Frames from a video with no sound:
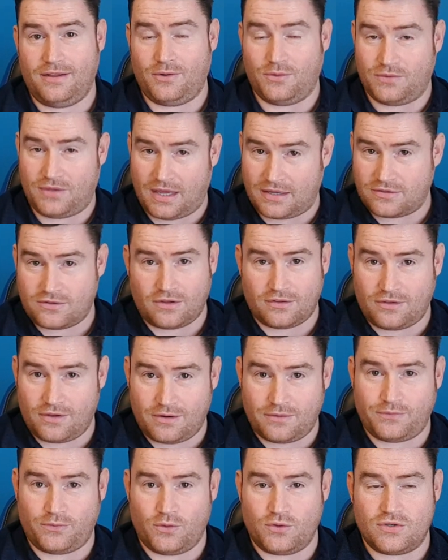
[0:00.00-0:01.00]
you know, that's not
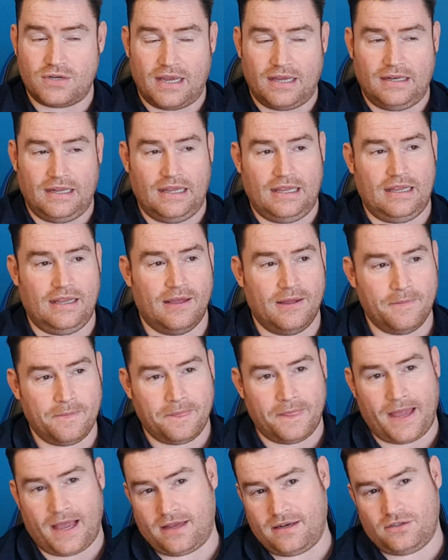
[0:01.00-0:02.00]
their FORS ID
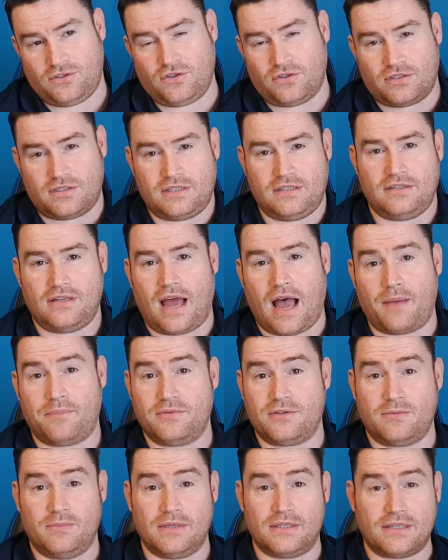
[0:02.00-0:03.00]
and it just
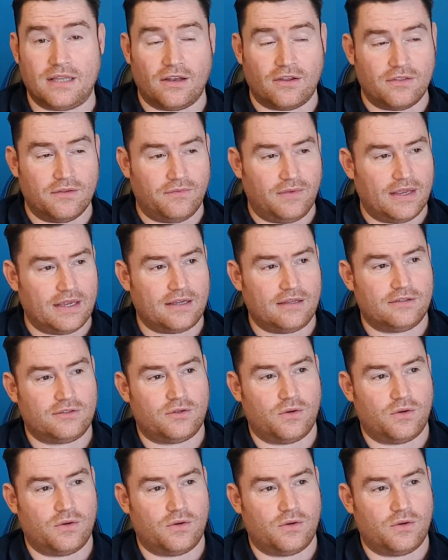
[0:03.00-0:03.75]
happens to be still in the vehicle.